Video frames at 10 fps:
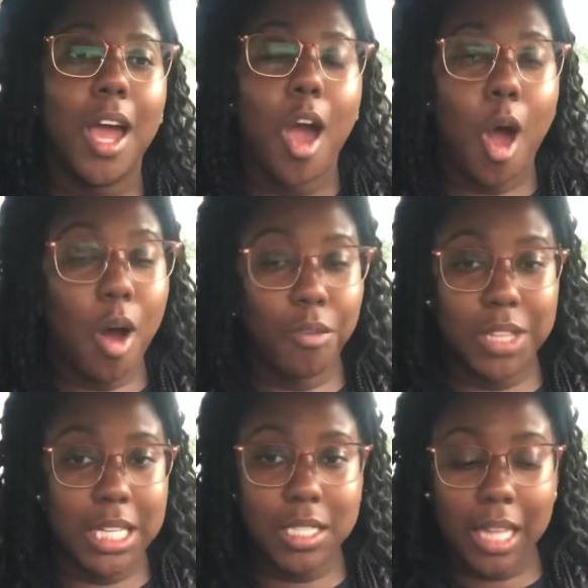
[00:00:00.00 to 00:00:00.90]
over
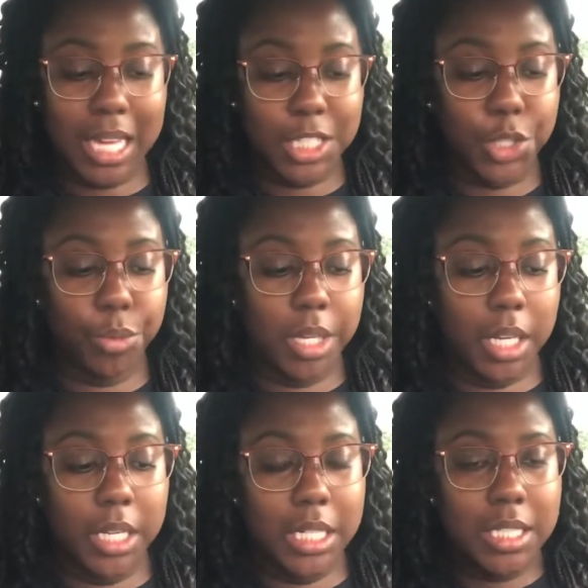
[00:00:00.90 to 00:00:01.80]
these last two
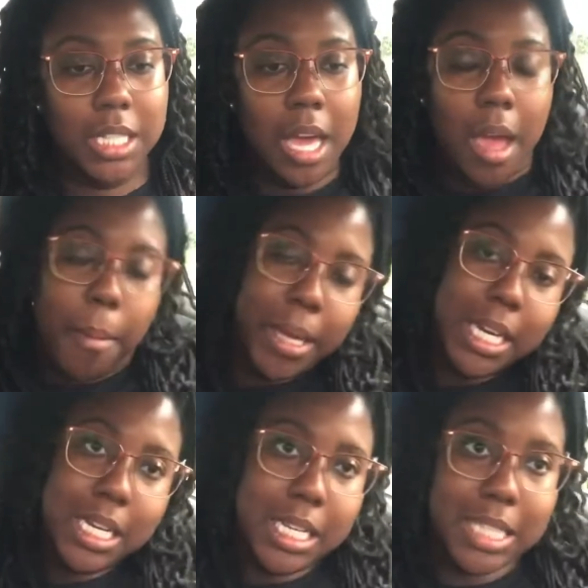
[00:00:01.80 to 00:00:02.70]
years
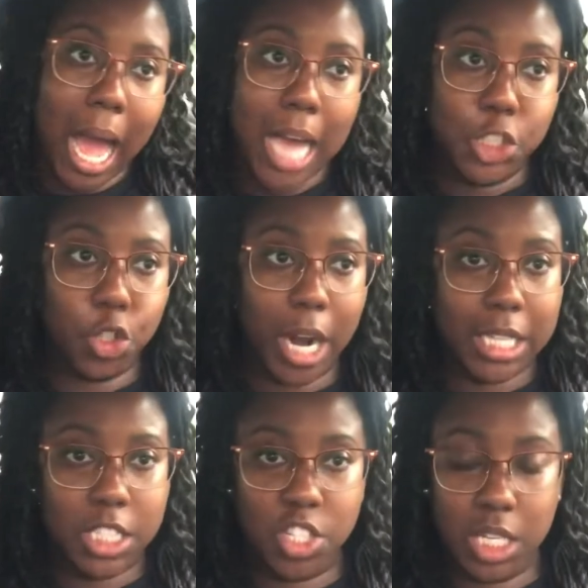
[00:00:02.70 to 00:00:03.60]
because I tried
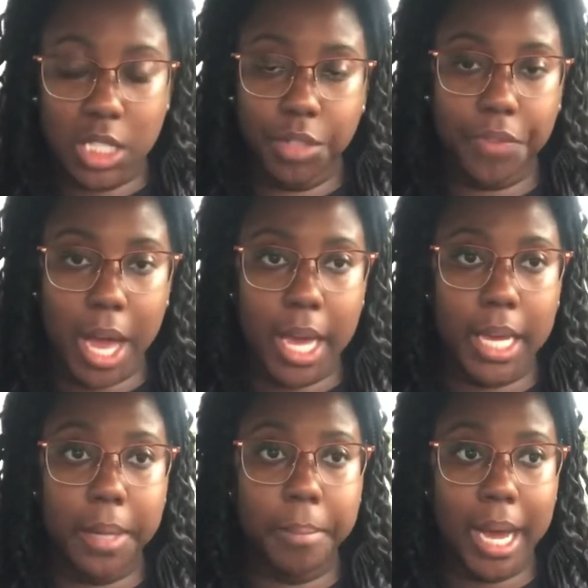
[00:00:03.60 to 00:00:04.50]
to justify
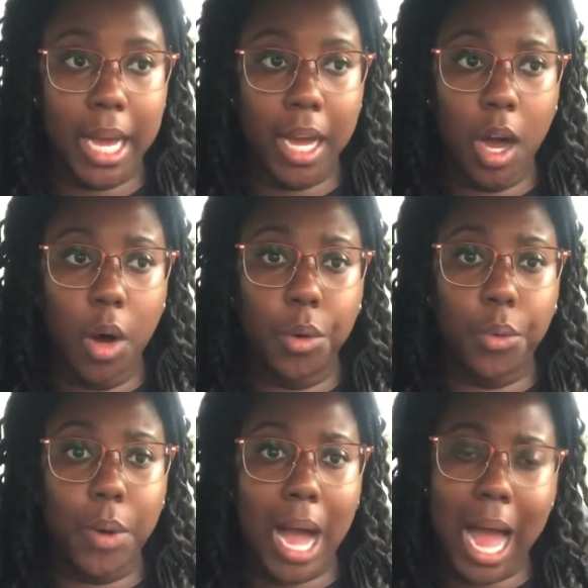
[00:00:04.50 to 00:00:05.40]
it by,
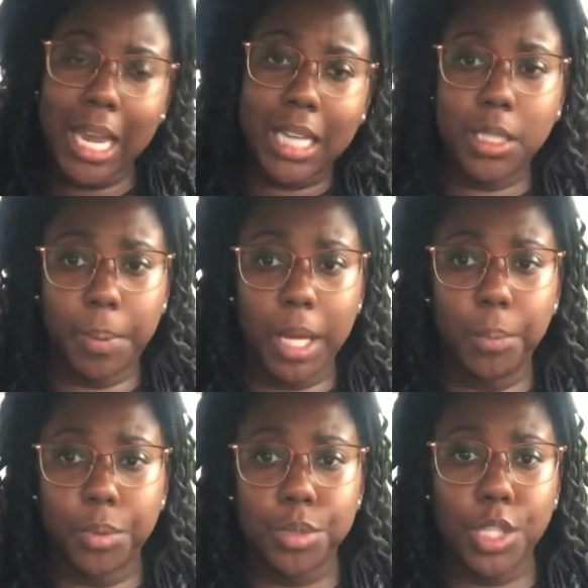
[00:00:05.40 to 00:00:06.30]
oh, I like the
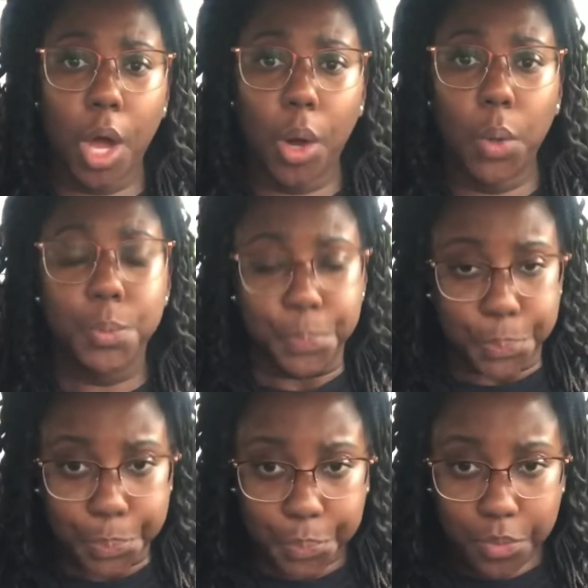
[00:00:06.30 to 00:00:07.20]
people, so
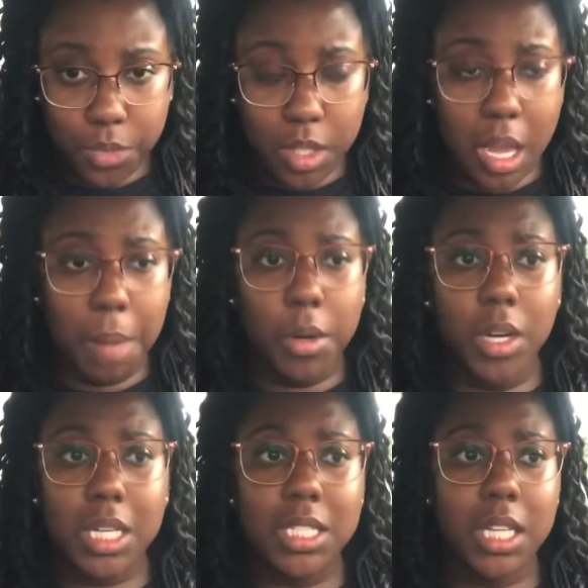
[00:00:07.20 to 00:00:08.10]
I'm going
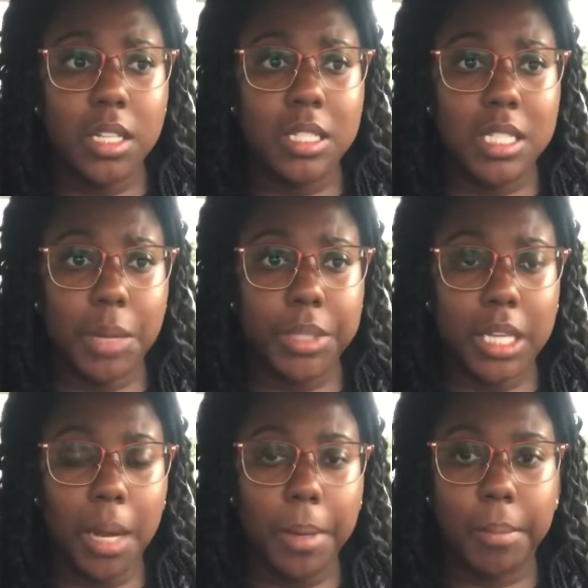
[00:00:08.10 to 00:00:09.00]
to continue to stay with the
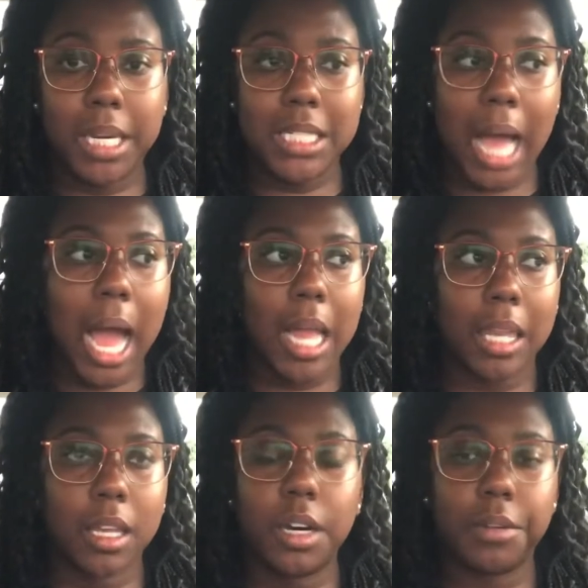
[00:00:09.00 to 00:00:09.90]
company because I
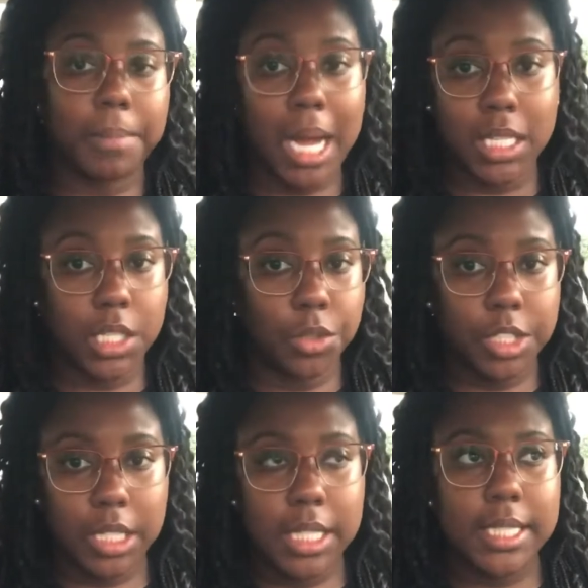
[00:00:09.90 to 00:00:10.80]
love my
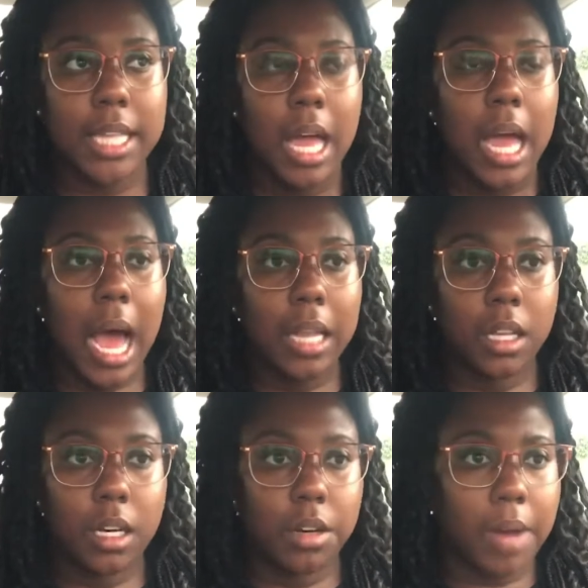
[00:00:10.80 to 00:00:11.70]
associates. I
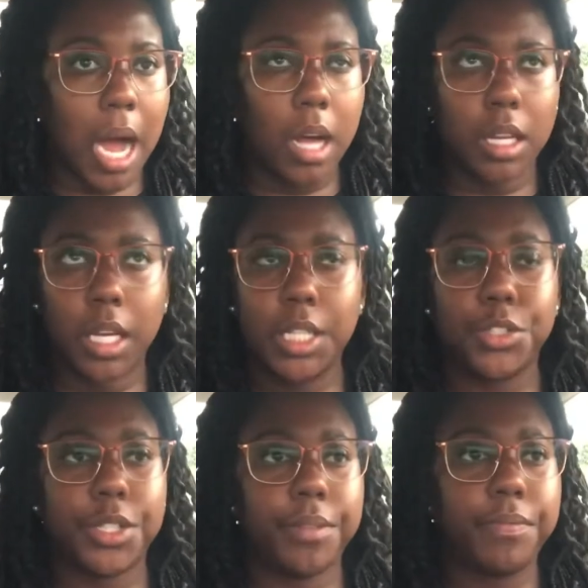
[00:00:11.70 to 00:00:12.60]
love all
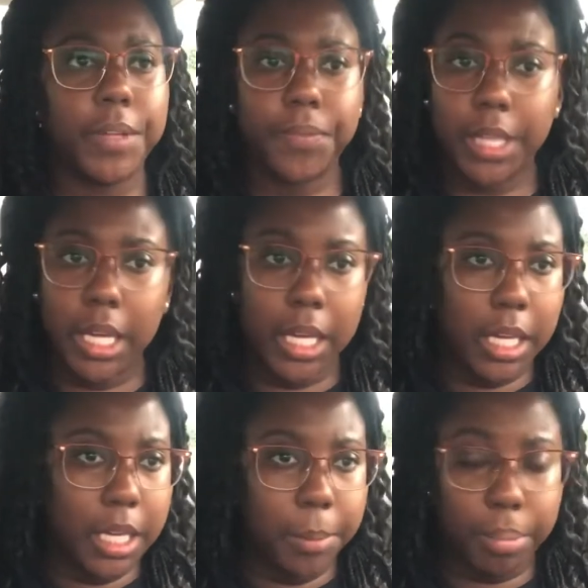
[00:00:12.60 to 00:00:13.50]

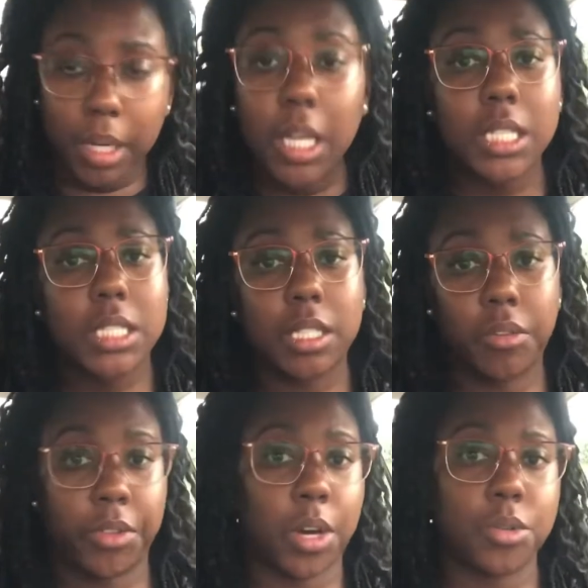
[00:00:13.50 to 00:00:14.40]
150 plus
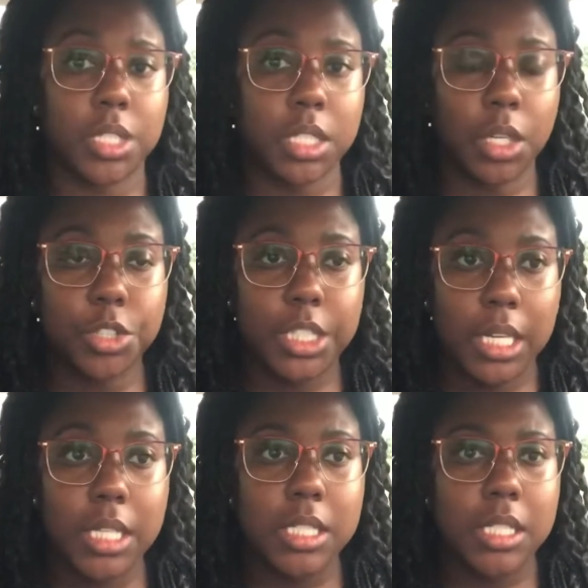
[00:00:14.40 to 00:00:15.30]
of those
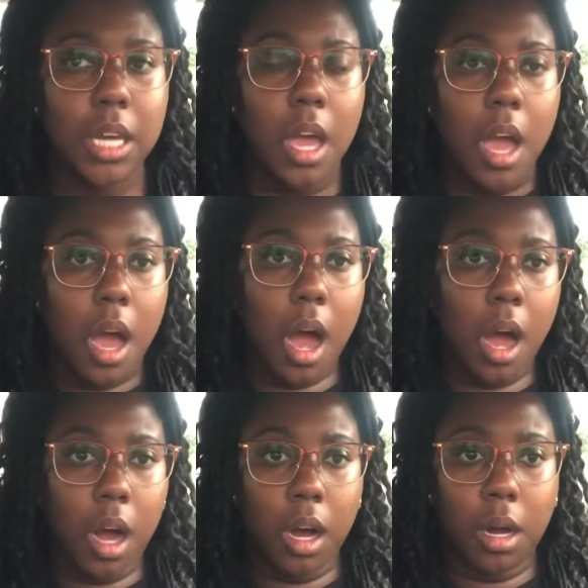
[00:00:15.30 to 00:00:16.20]
associates.
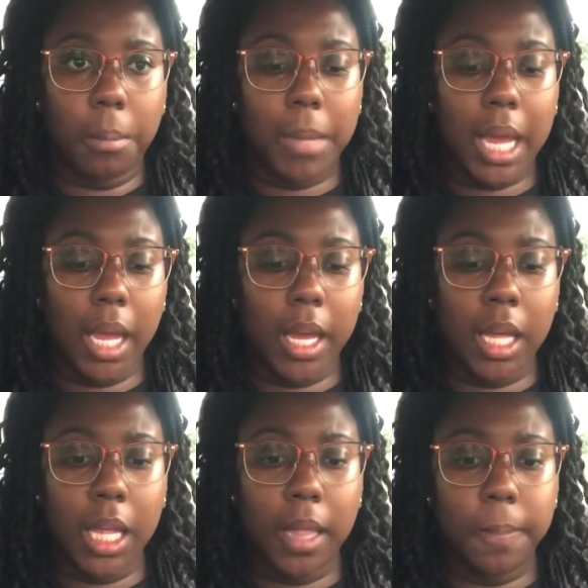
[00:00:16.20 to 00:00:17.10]
Um,
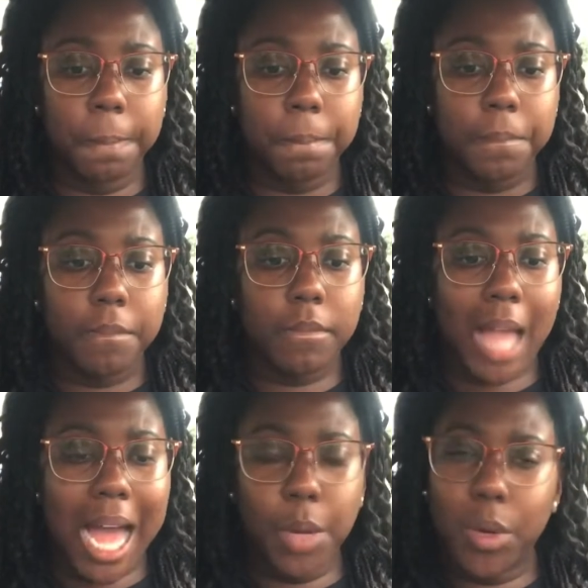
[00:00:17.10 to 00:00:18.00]
and
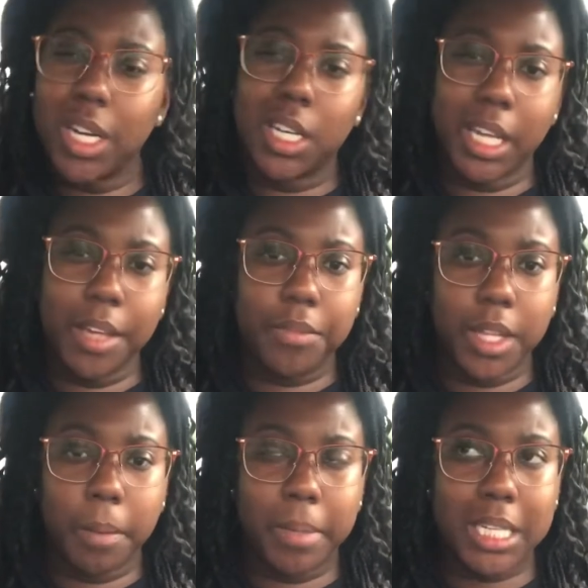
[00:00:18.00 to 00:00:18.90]
I didn't want to leave
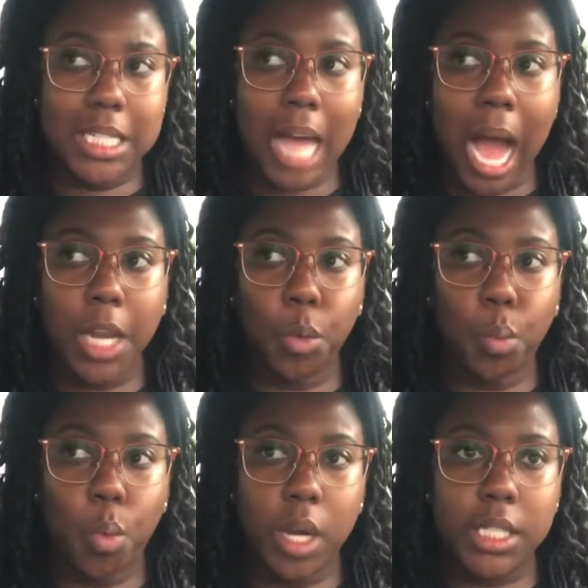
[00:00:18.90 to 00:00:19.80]
them because I didn't
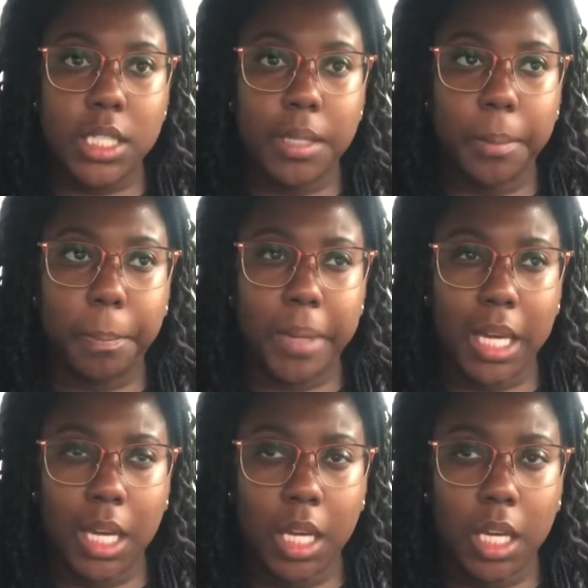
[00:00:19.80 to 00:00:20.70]
want to
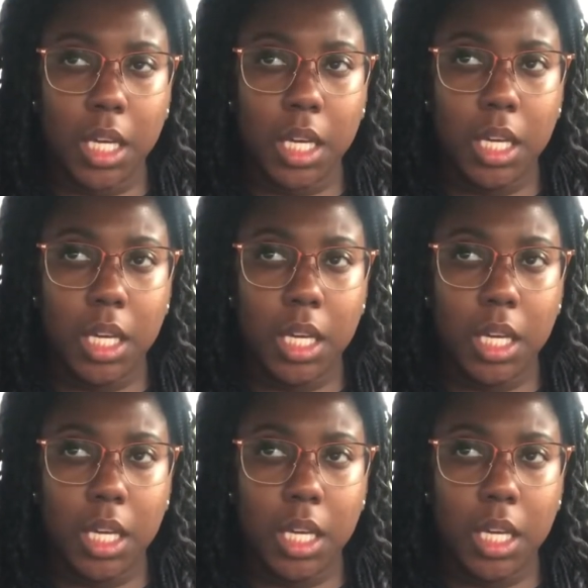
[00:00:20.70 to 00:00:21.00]
be